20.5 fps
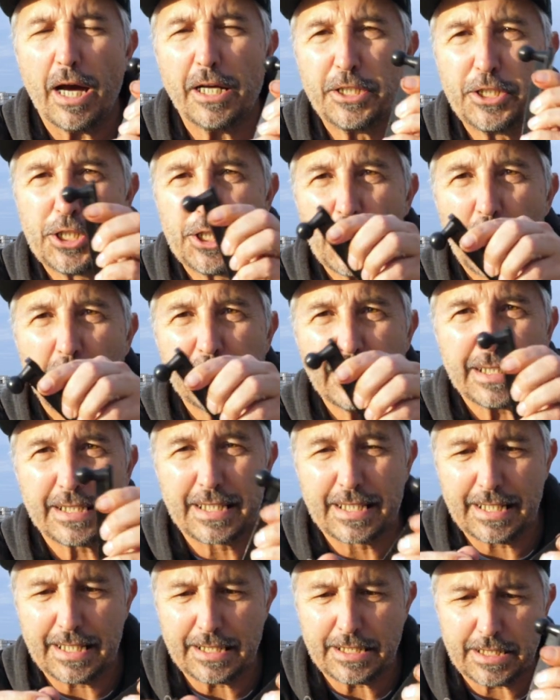
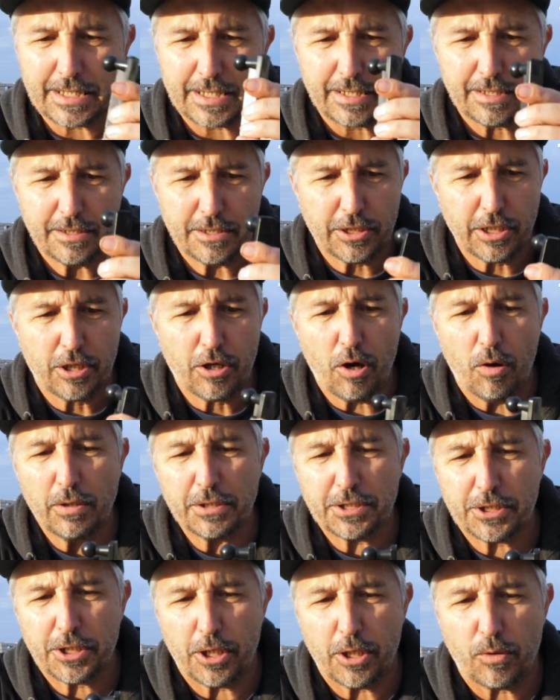adjust this to go
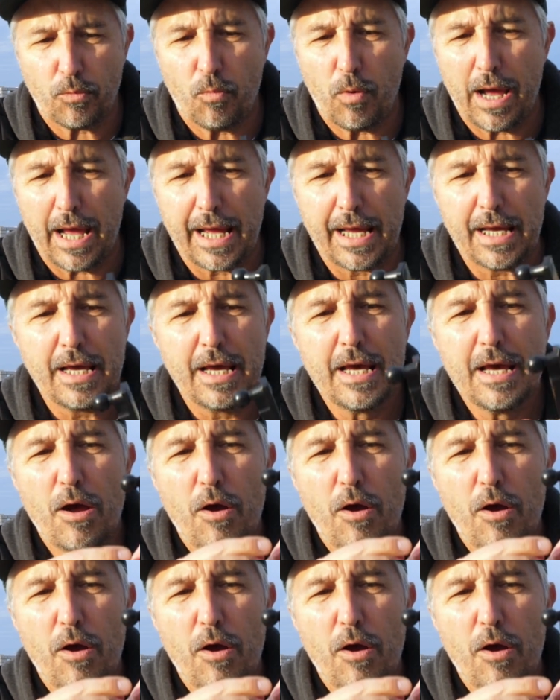a certain way,